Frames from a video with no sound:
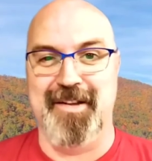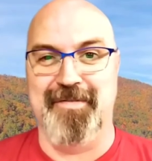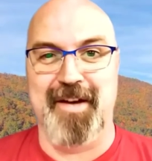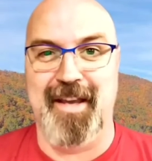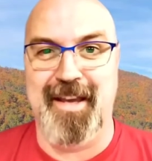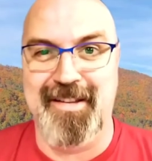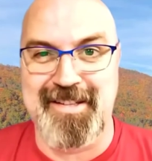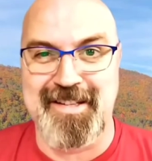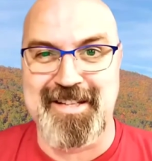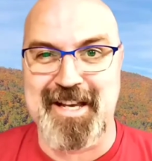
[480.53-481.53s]
if I get
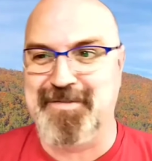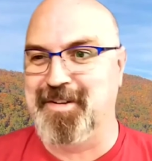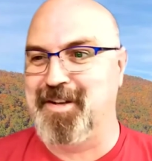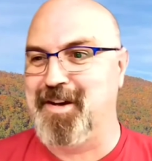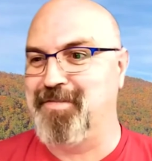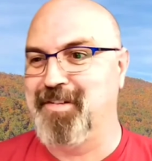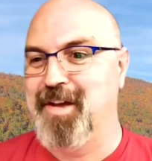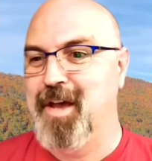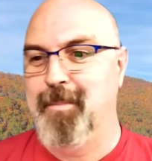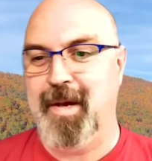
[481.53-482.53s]
successful enough.
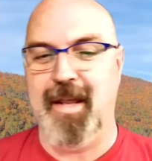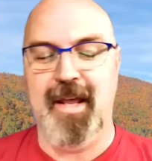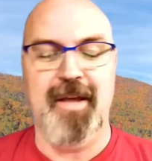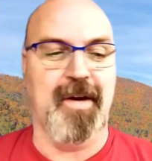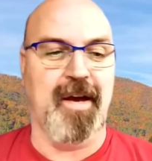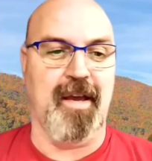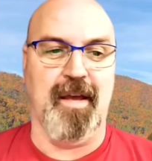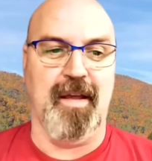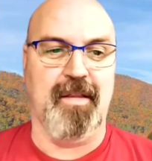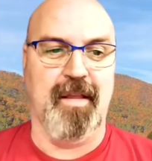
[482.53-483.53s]
But anyway,
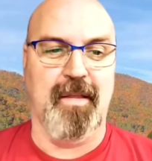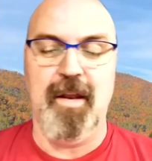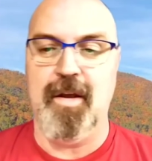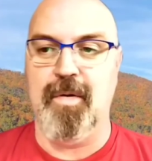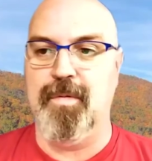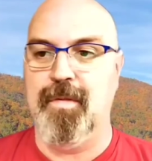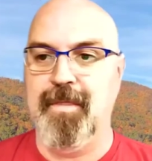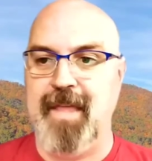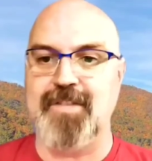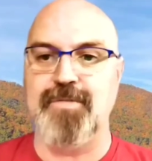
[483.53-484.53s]

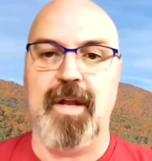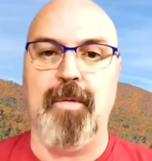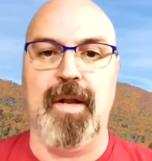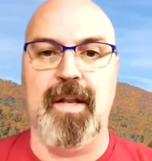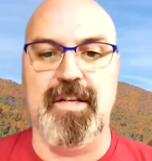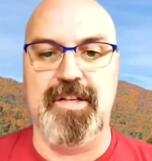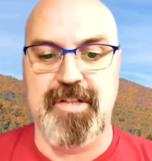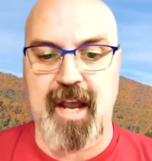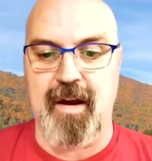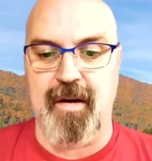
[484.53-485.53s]
that's what I wanted to
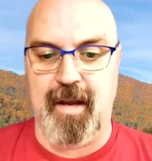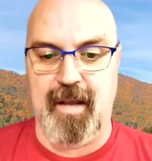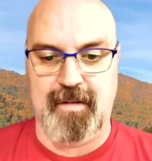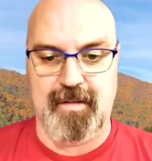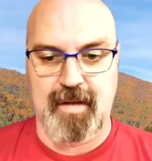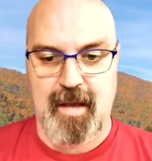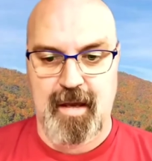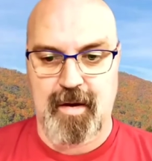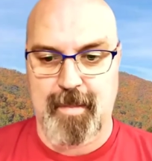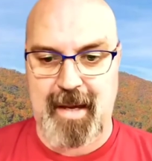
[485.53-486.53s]
share, is
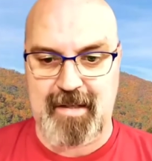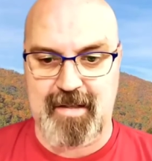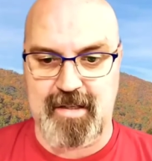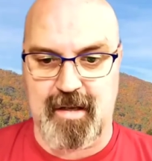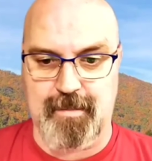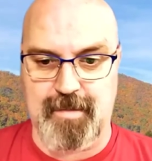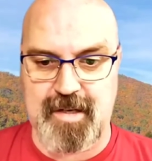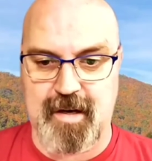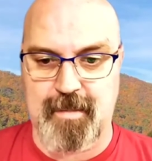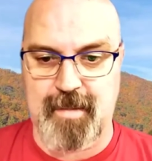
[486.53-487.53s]
go back to
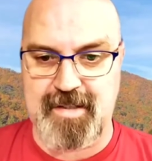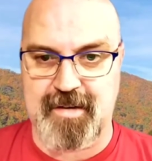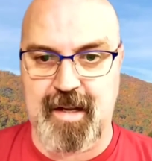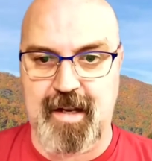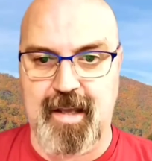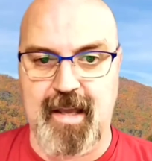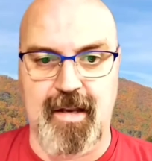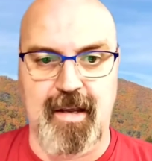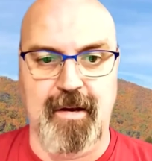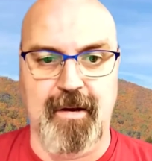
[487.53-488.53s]
sharing my screen again
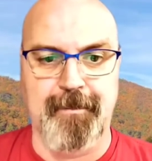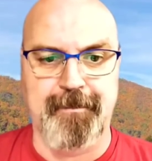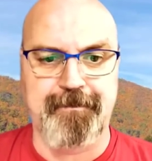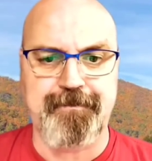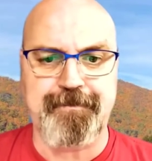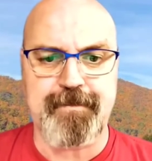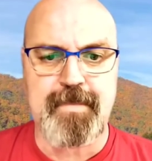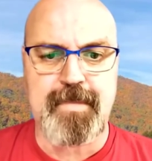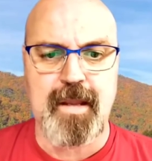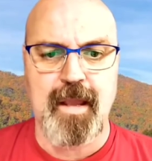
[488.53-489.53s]
here,
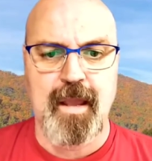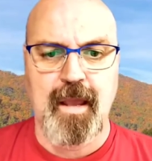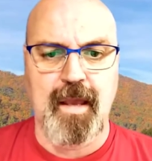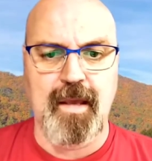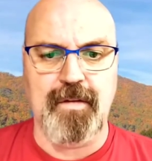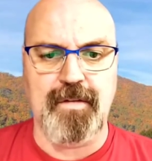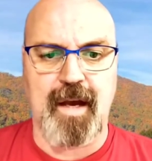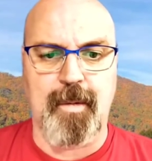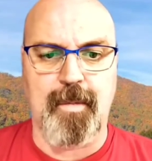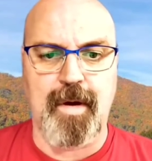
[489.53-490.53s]
is
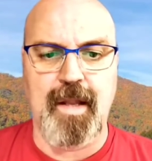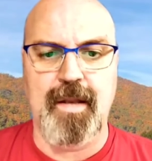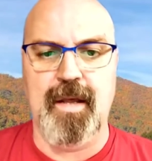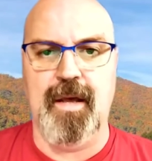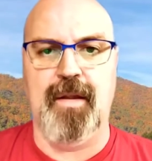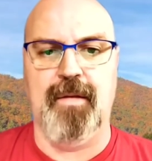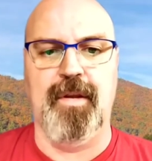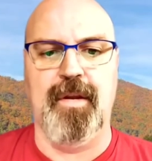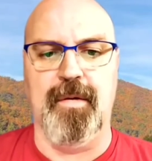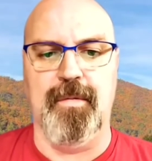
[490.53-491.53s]
I wanted
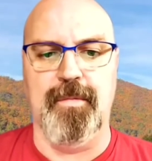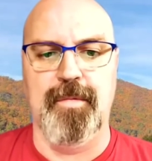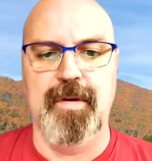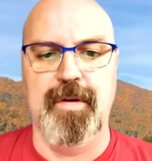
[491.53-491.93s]
to, really